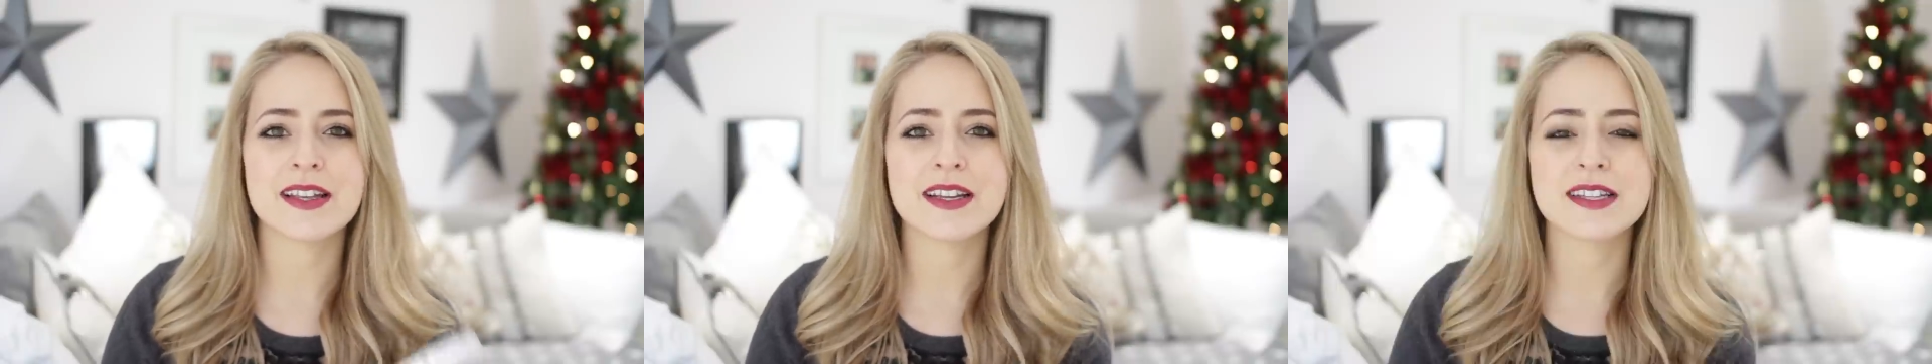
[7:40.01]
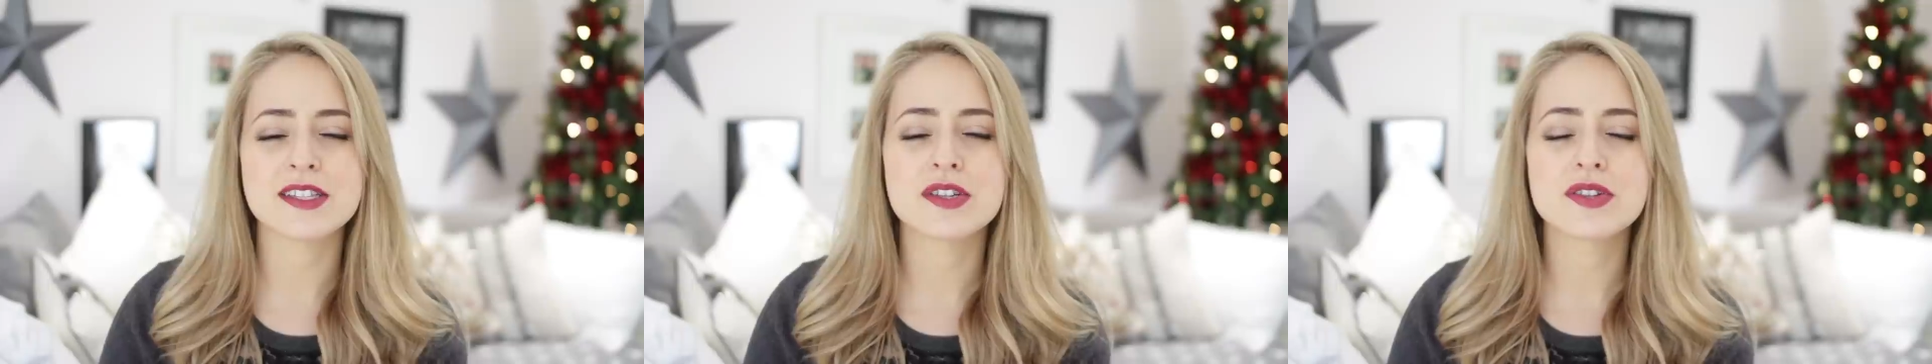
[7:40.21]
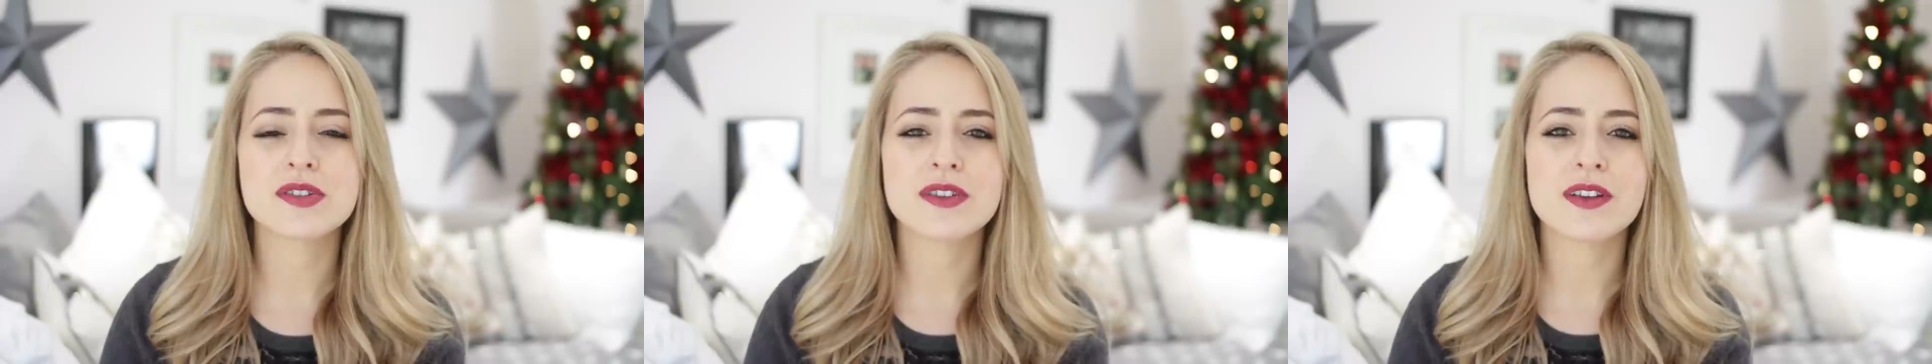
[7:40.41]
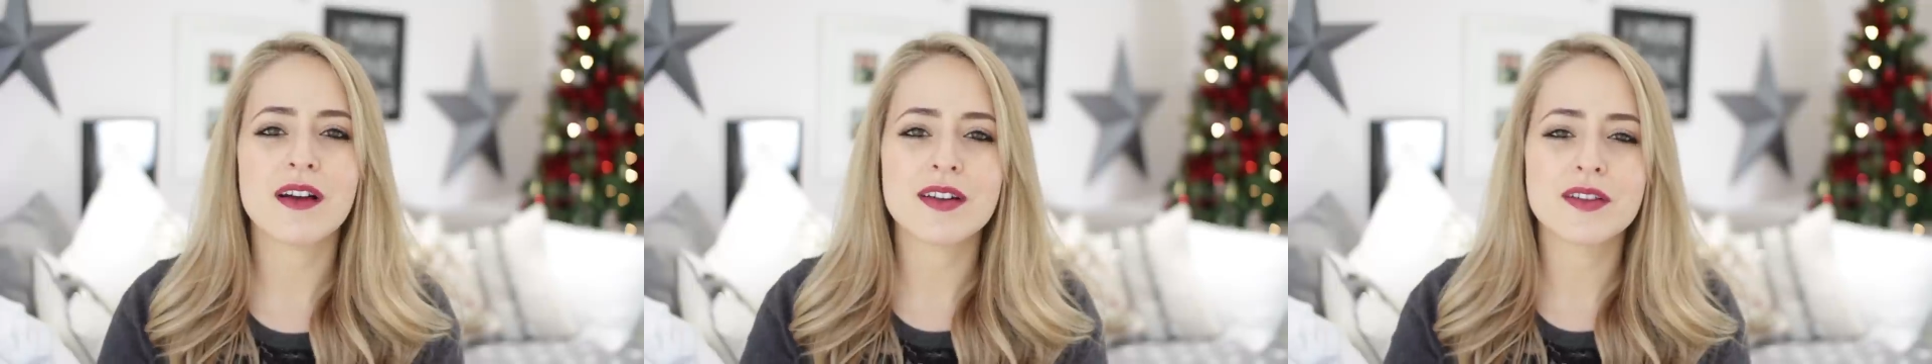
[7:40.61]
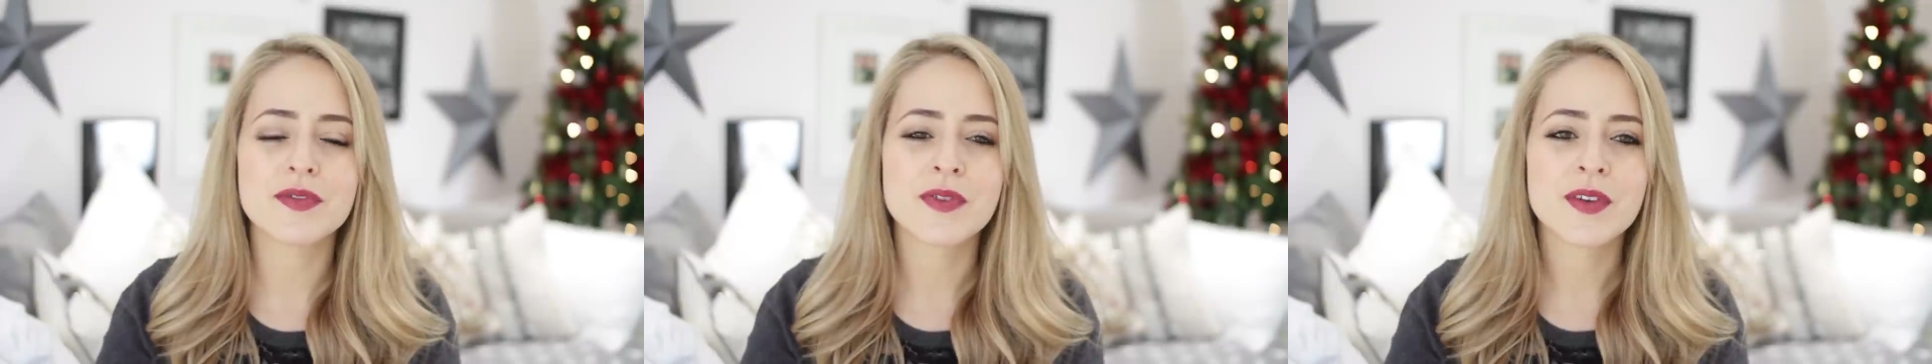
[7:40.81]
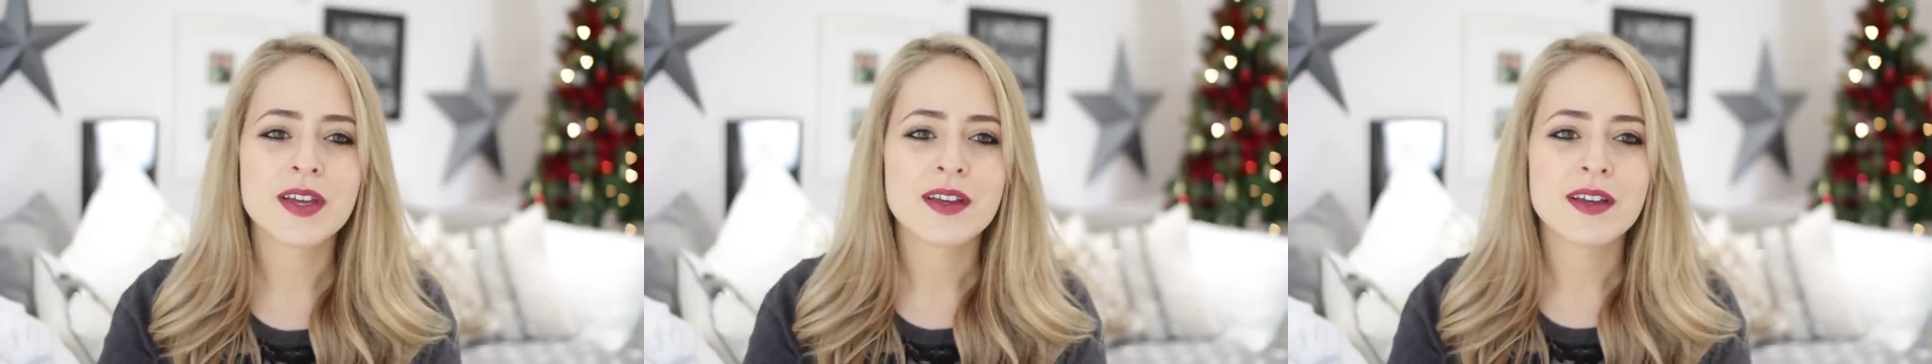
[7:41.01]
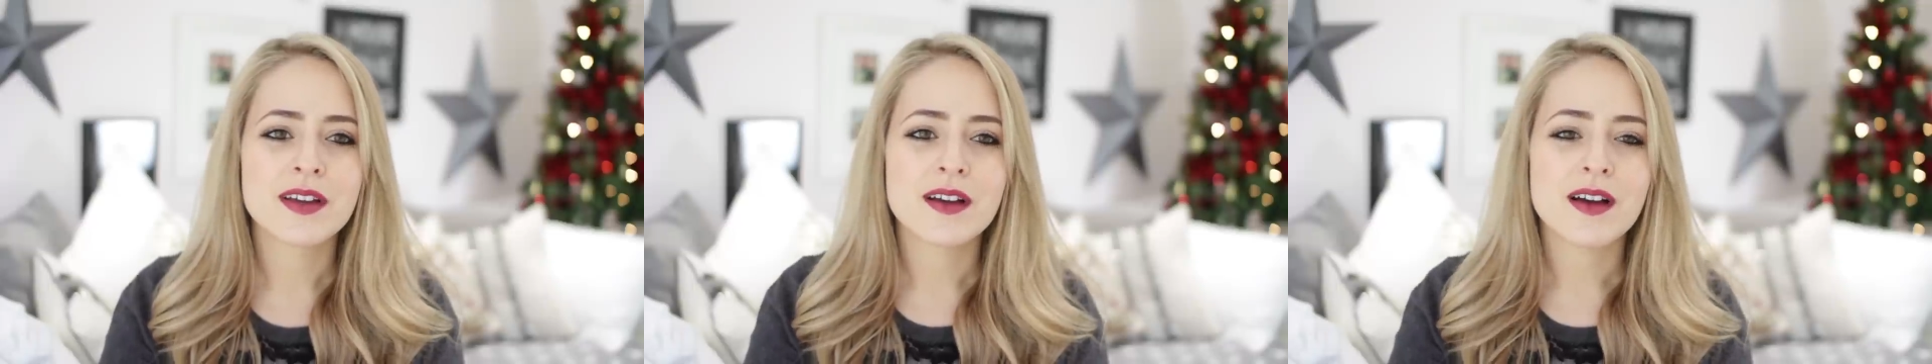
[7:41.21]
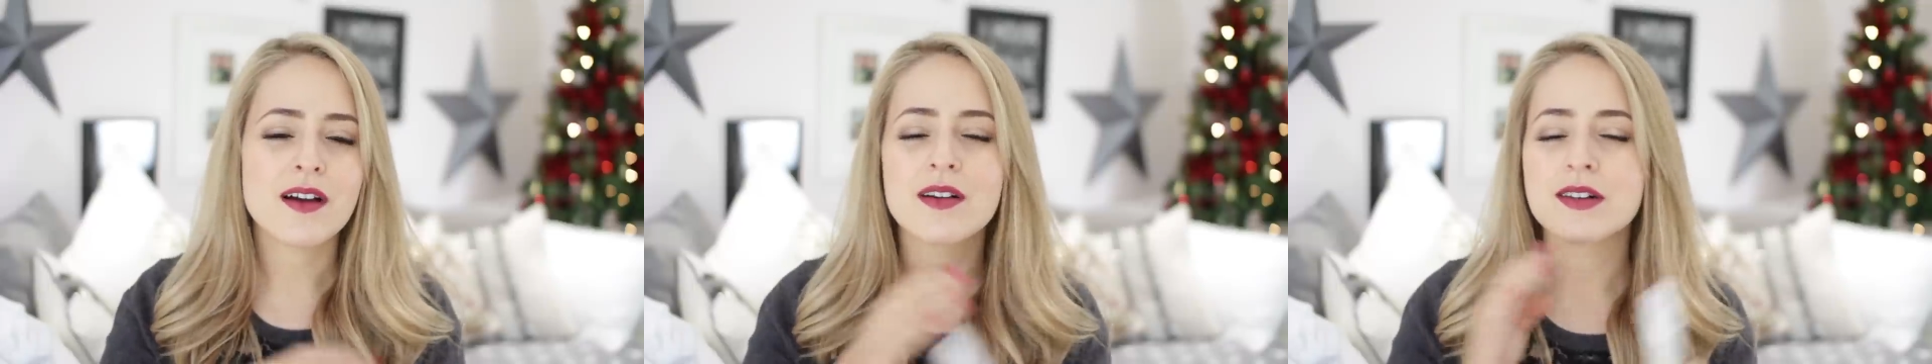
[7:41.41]
Like, it's a kind of,
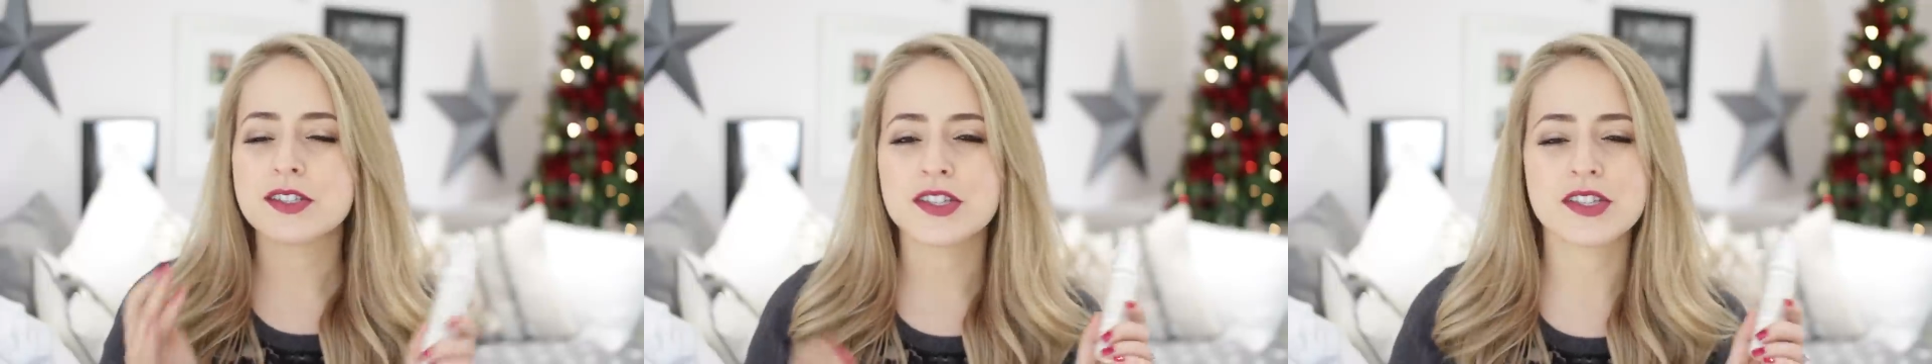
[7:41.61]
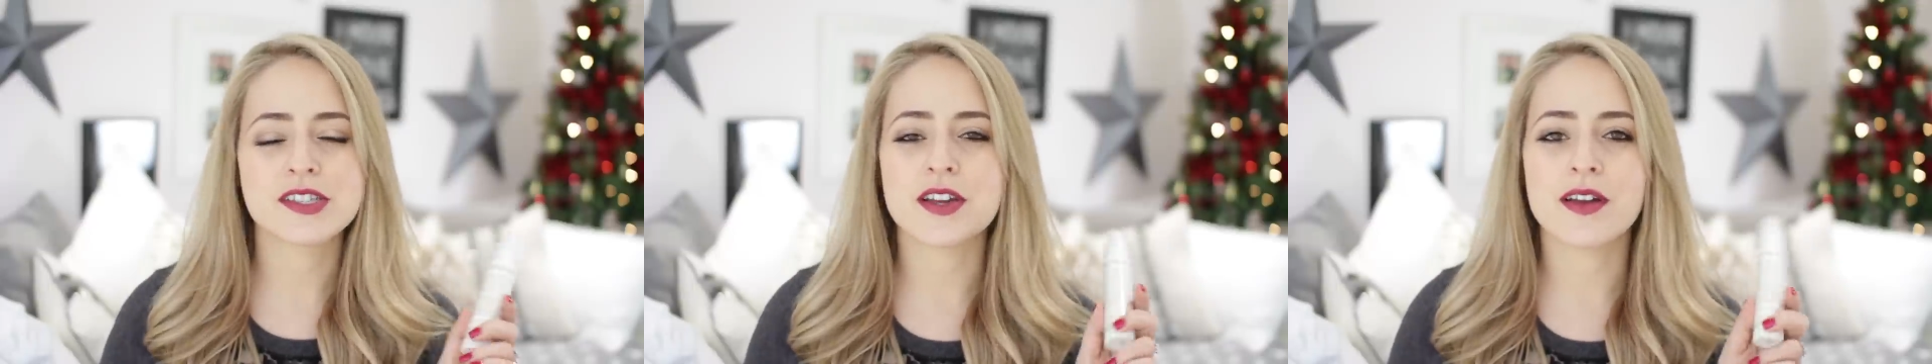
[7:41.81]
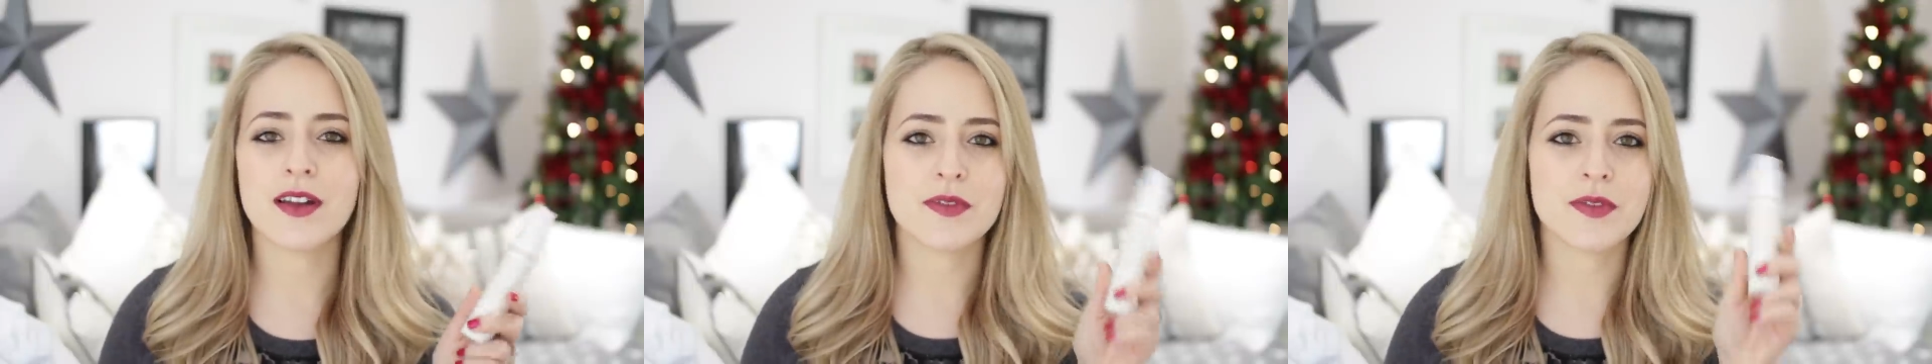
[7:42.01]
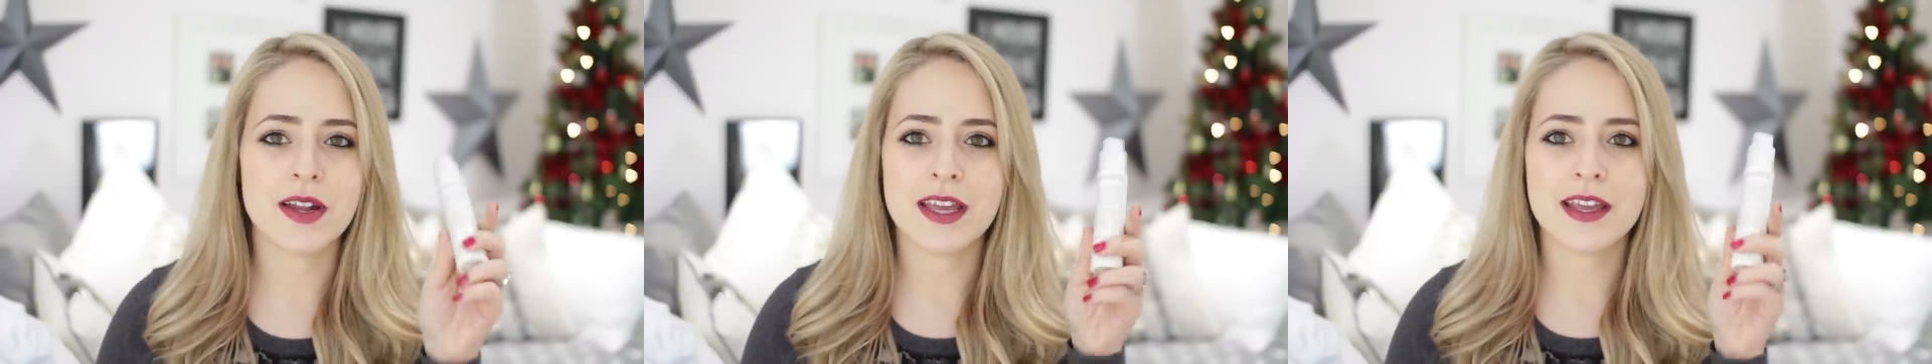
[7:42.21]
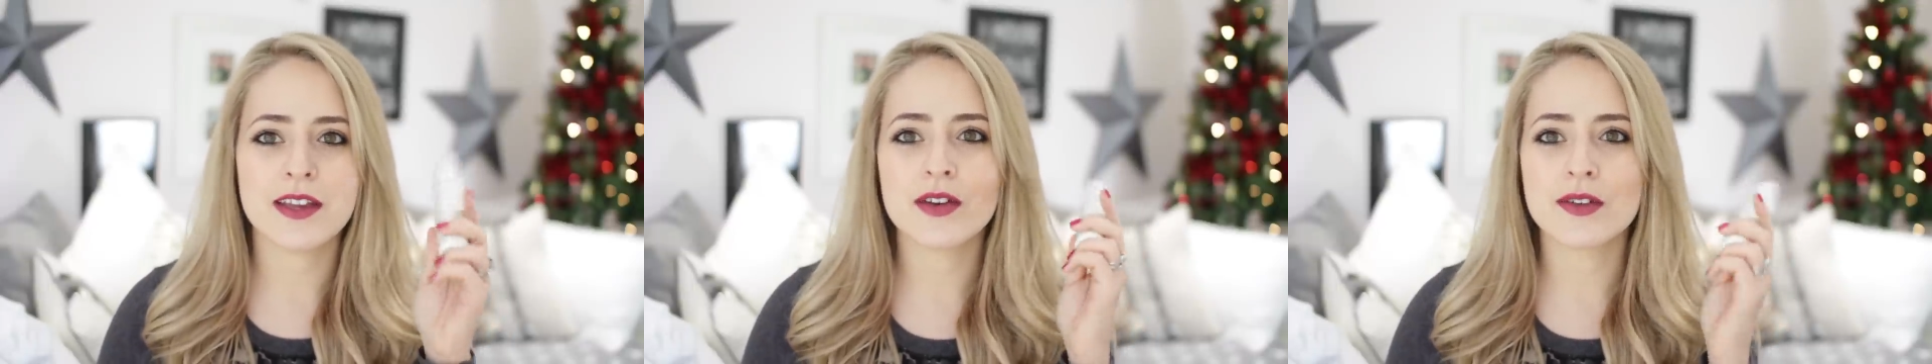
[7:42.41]
oh, it's just so lovely.